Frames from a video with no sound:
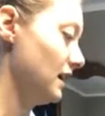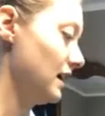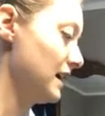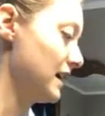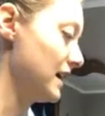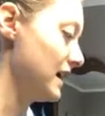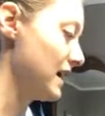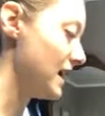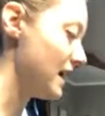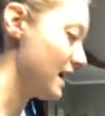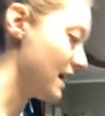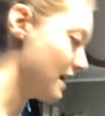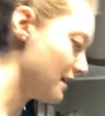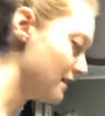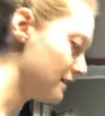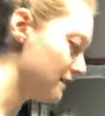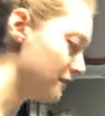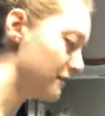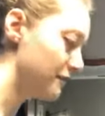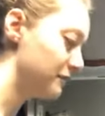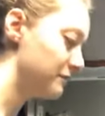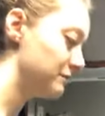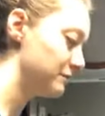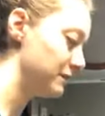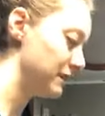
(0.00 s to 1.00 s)
I
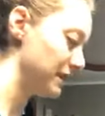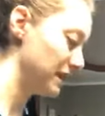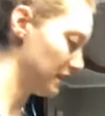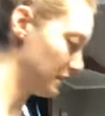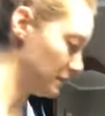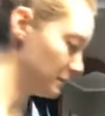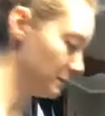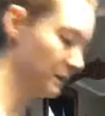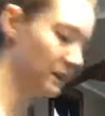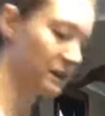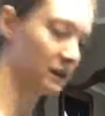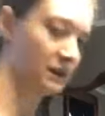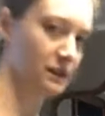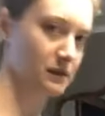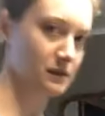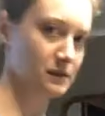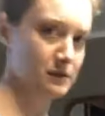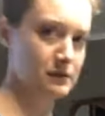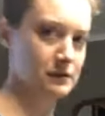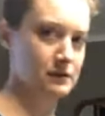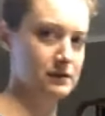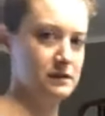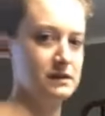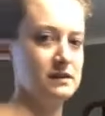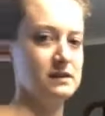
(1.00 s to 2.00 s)
have made
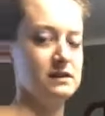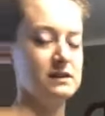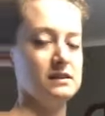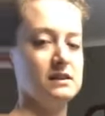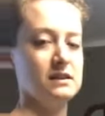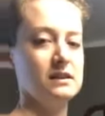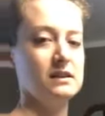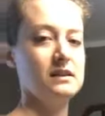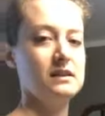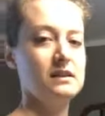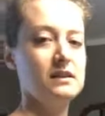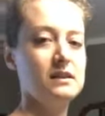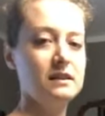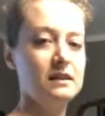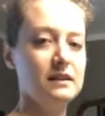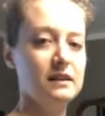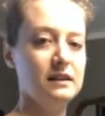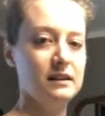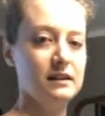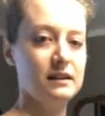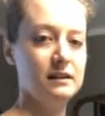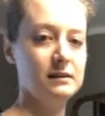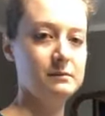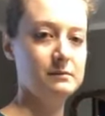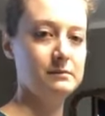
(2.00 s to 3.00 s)
pillows
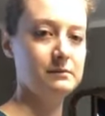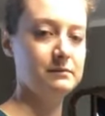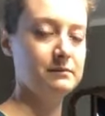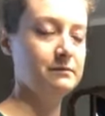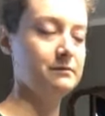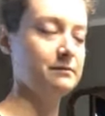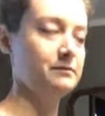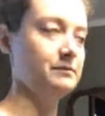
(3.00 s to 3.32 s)
on